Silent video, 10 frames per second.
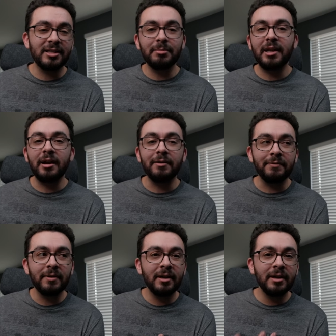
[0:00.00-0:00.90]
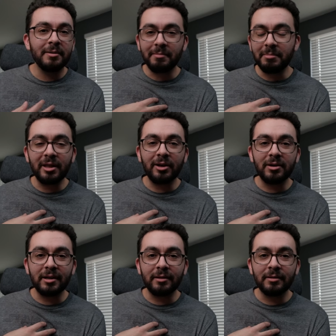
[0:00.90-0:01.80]
something out of me
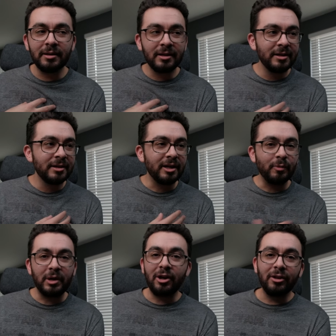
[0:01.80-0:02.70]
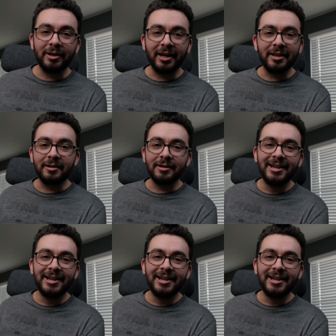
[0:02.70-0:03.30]
learning and we can all learn together.